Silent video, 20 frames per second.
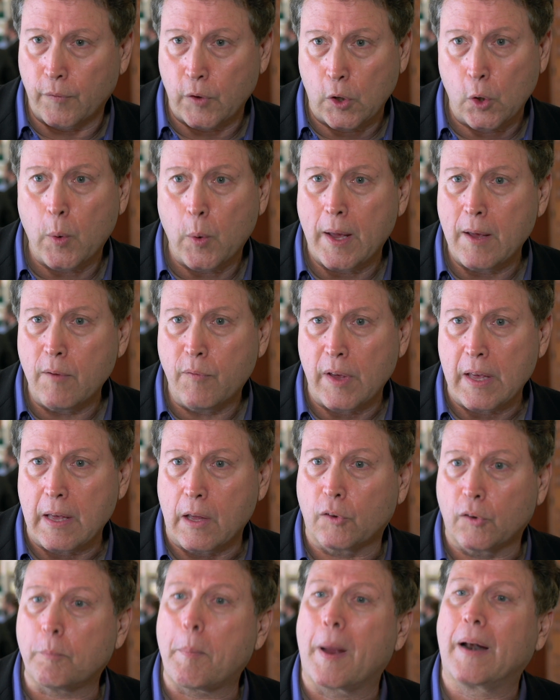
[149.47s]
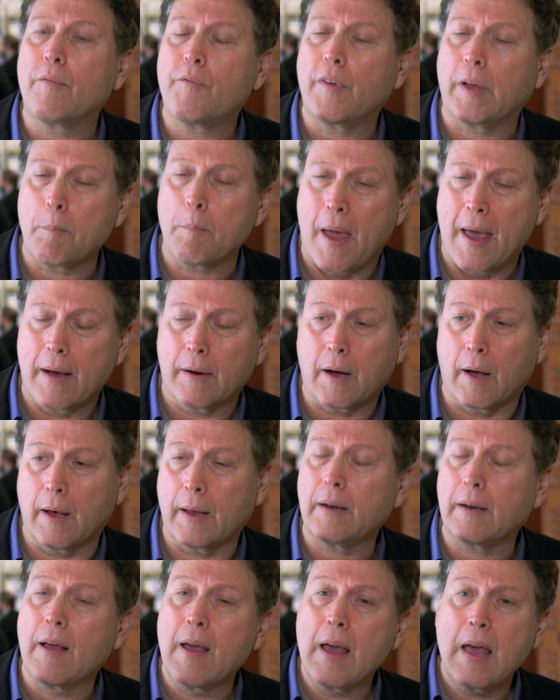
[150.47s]
of UAVs benefiting
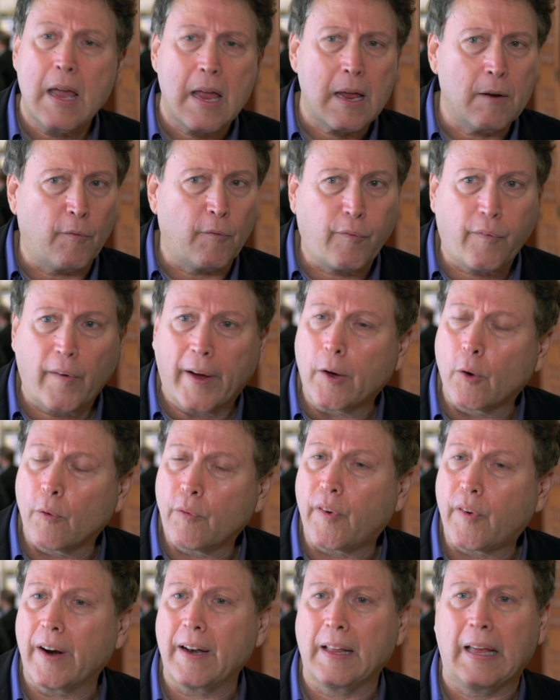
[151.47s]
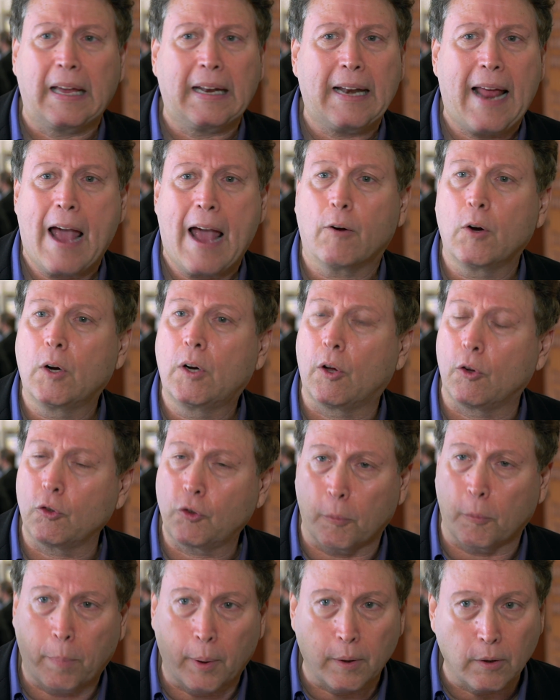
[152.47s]
mankind in firefighting, in
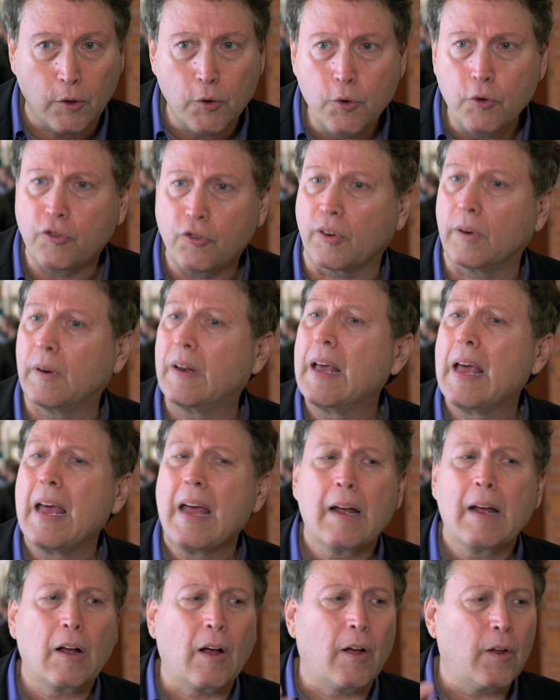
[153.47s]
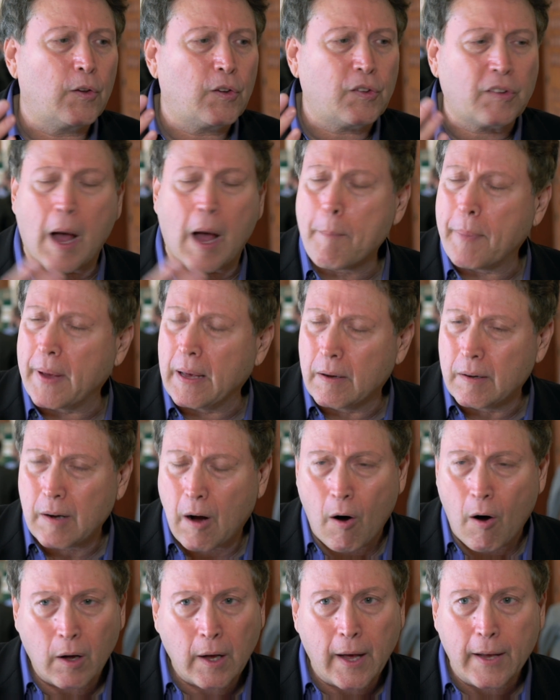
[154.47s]
agriculture, pollution,
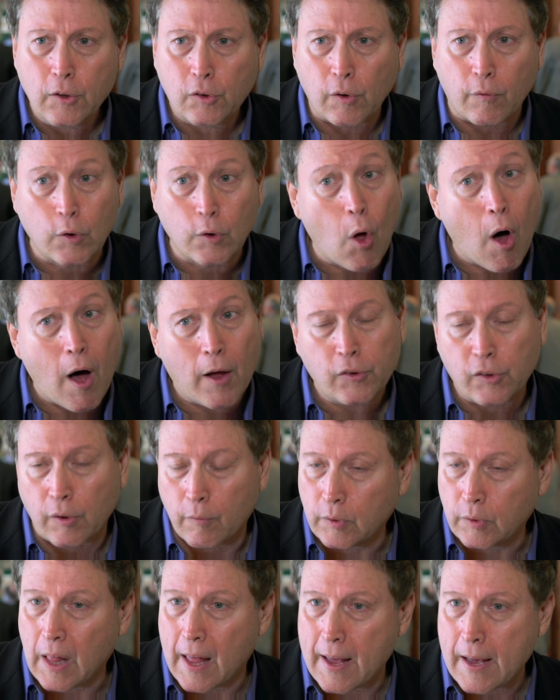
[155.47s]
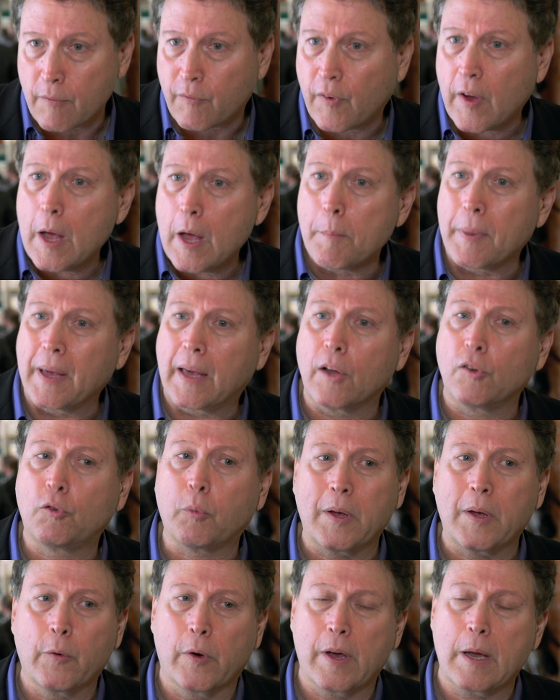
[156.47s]
stopping all kinds of loss of life
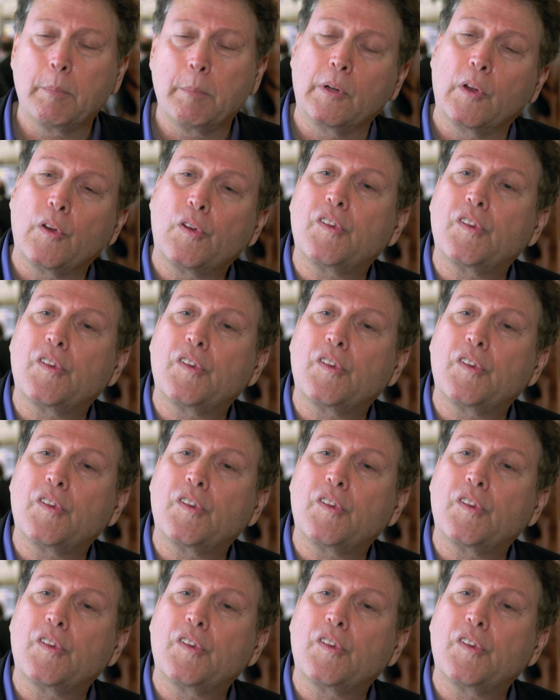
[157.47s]
because we were able to